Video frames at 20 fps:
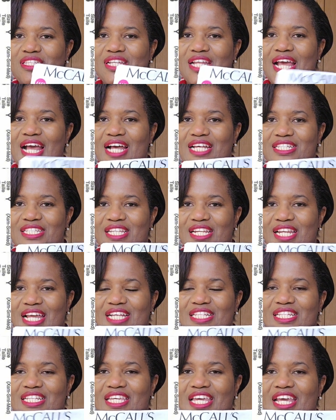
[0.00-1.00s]
It has the
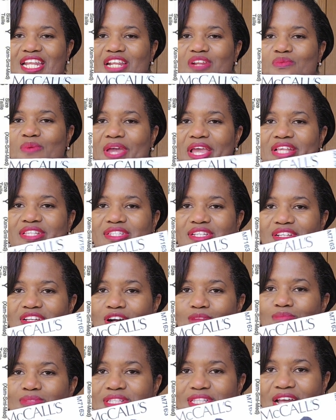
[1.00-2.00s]
elasticated waist. It
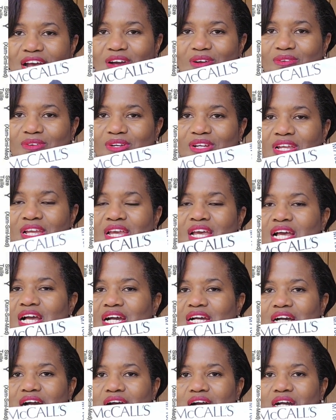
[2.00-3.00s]
comes down.
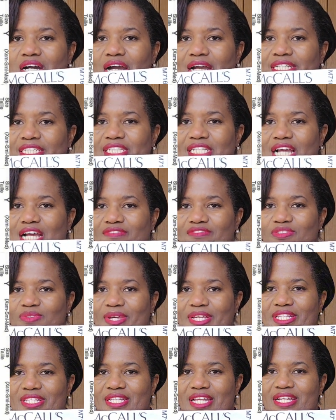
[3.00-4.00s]
I didn't have to
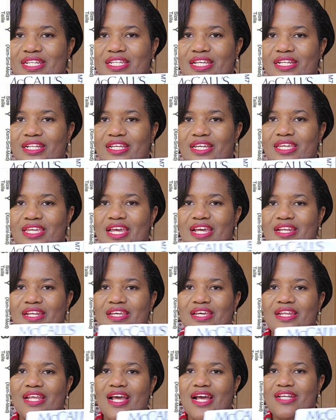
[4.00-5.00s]
extend it. Again,
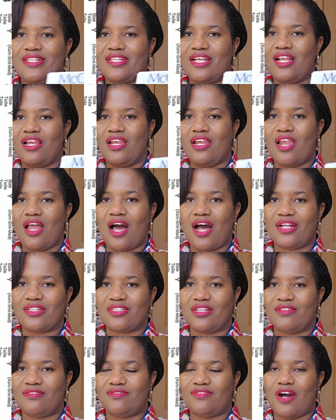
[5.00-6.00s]
it has a lot
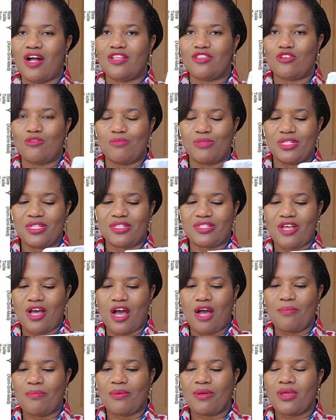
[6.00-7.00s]
of volume in the
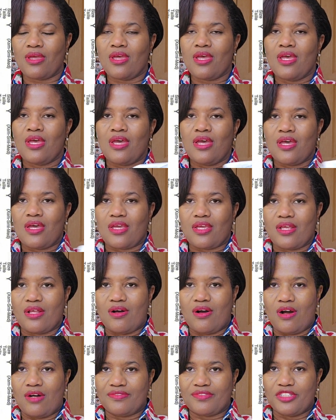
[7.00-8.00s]
top.
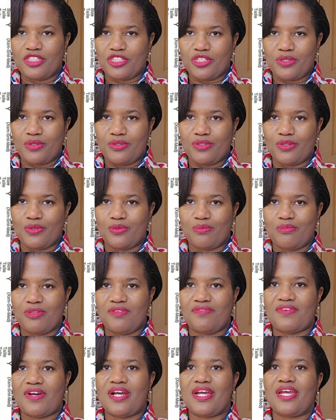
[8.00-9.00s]
Off the shoulder would be
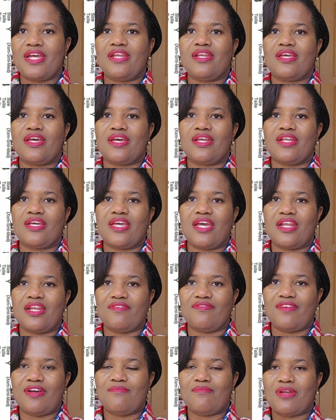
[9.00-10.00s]
fine. And again,
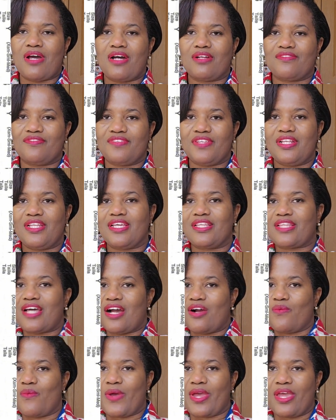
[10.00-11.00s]
if I'm not feeling
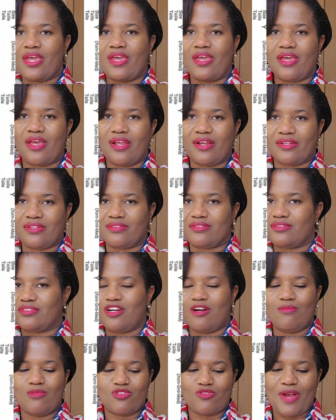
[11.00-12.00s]
that way, it
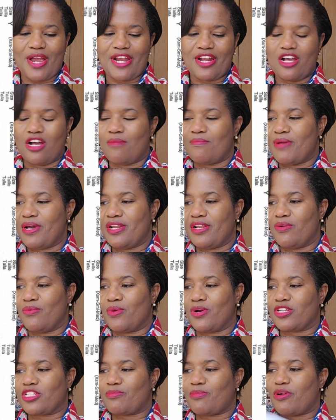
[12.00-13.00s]
comes right up and it
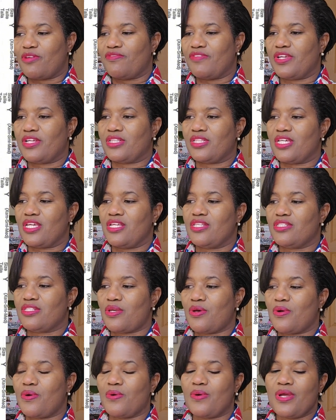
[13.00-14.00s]
works perfectly.
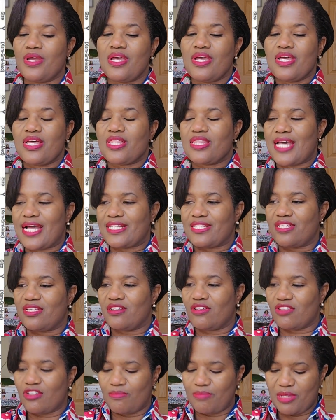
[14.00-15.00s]
So that's
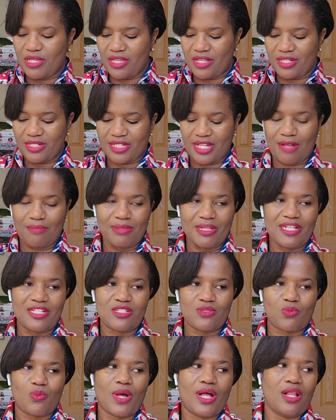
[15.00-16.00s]
another piece that
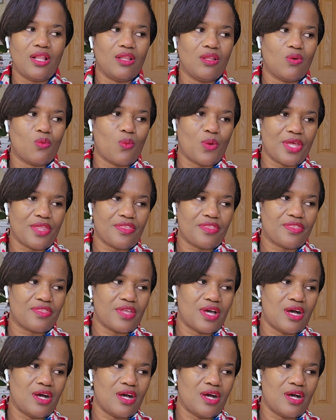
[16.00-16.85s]
blends well with